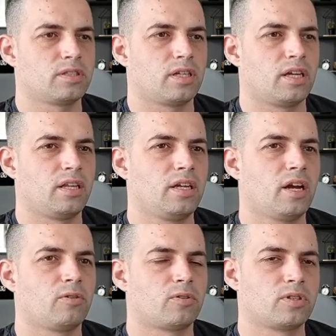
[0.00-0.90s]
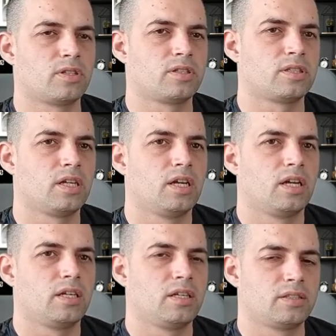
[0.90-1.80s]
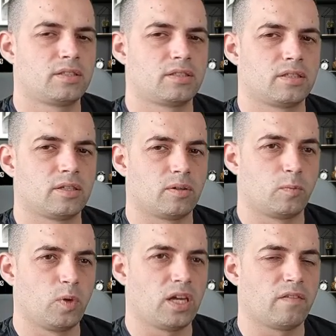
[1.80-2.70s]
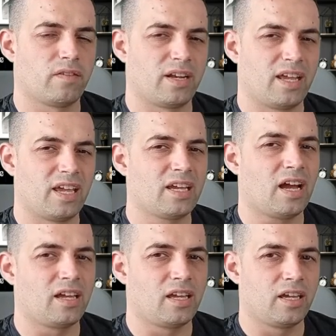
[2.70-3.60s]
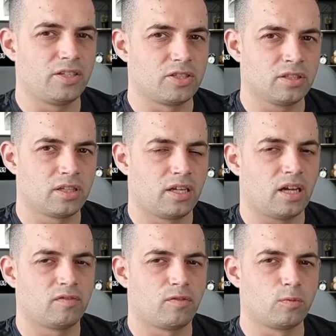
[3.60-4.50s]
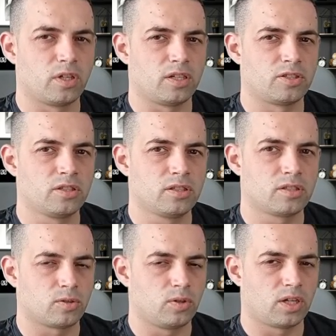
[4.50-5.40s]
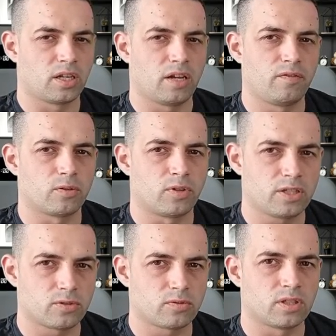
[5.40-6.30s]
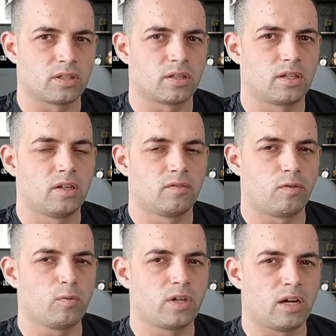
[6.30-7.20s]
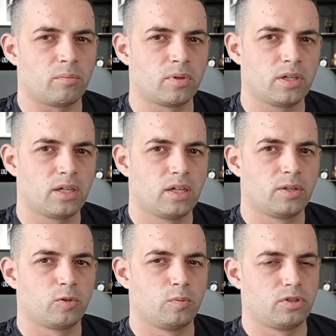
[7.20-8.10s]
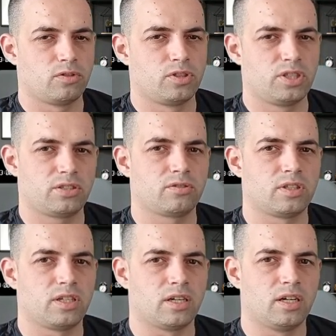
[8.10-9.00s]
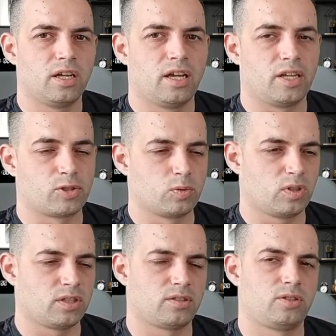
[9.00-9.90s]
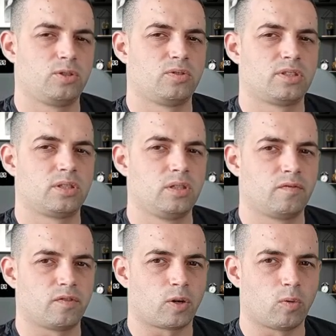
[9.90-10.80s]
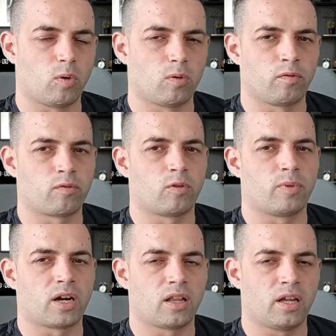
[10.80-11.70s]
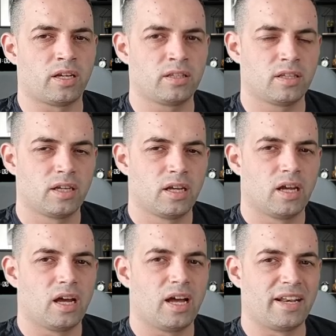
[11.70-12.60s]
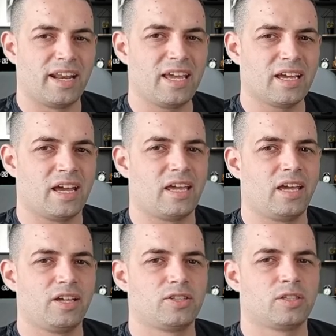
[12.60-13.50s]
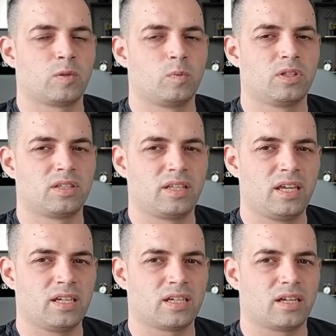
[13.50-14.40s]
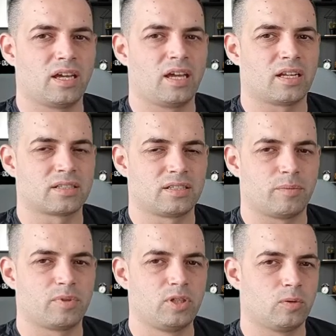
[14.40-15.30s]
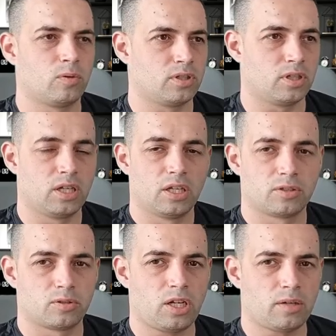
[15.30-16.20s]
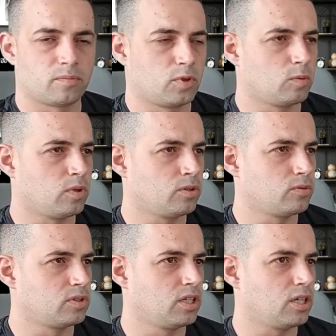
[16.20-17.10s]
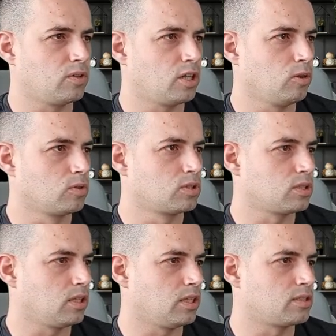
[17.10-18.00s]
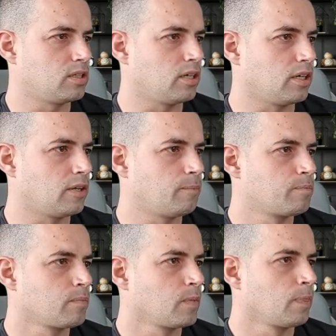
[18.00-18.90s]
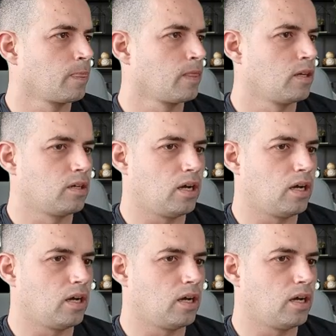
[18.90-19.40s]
and AI orders is we have an AI agent, AI phone agent, so you can have your restaurant phone number to be registered there. As soon as you receive a call from a client, an AI agent will take and accept the order. So yeah, do you want to see how that looks? Let's start. I